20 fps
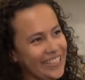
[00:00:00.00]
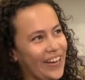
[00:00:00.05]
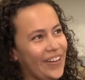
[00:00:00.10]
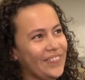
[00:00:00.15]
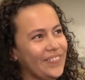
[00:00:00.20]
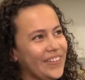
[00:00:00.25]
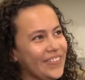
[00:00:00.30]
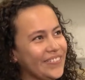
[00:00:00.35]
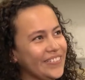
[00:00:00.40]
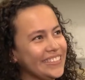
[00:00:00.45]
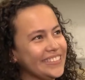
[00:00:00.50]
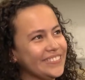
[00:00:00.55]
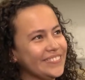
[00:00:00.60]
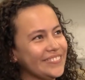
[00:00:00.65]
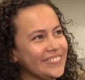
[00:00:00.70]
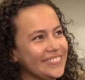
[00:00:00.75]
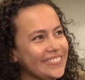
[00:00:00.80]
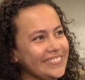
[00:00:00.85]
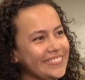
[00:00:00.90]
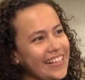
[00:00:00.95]
job I want to
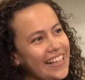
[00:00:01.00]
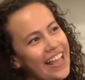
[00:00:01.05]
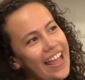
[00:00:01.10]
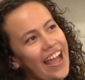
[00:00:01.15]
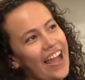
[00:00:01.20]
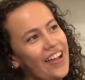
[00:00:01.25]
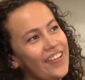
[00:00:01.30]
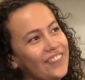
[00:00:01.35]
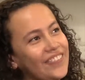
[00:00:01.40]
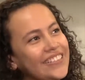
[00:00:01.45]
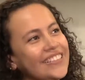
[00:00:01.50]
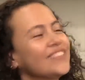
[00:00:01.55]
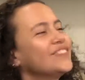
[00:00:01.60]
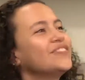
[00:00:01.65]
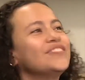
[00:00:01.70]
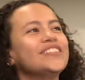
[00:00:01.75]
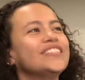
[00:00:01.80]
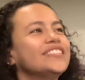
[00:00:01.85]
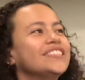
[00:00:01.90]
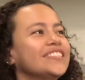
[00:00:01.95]
have in the
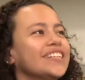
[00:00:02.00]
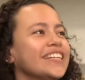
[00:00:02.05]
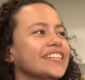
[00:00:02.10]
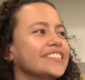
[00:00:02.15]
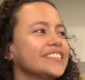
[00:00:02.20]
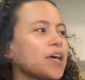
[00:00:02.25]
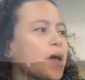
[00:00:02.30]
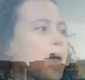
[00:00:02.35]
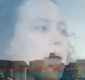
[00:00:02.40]
future is